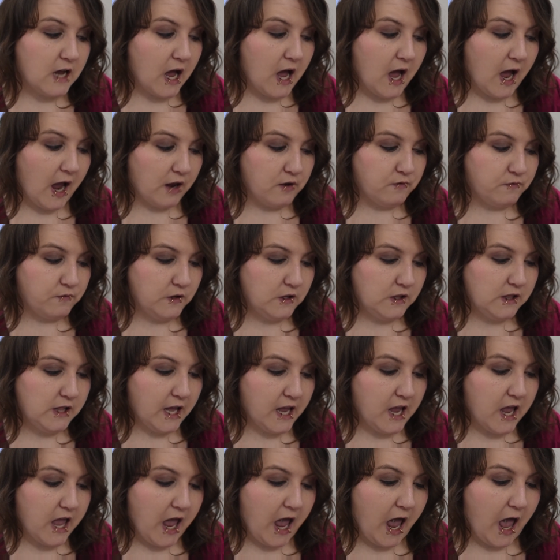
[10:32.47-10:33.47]
I feel
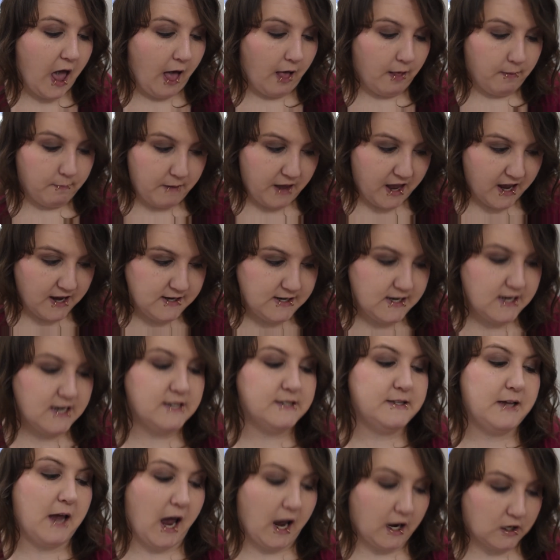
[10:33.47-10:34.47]
like Almay
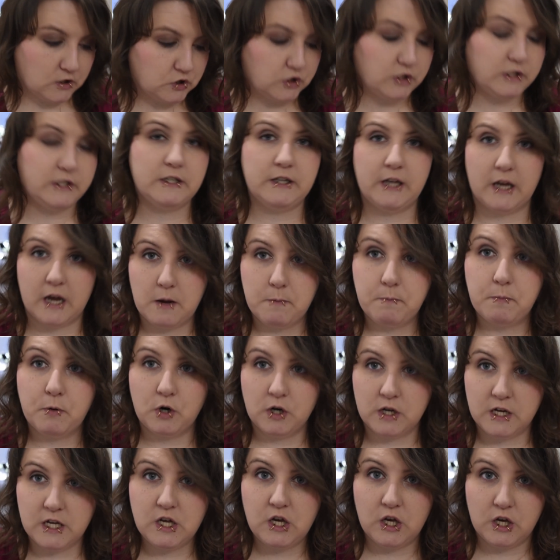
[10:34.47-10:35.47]
is actually like a
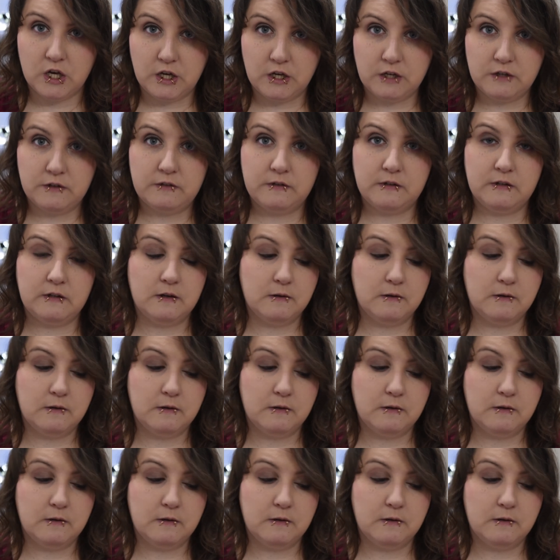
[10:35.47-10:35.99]
pretty good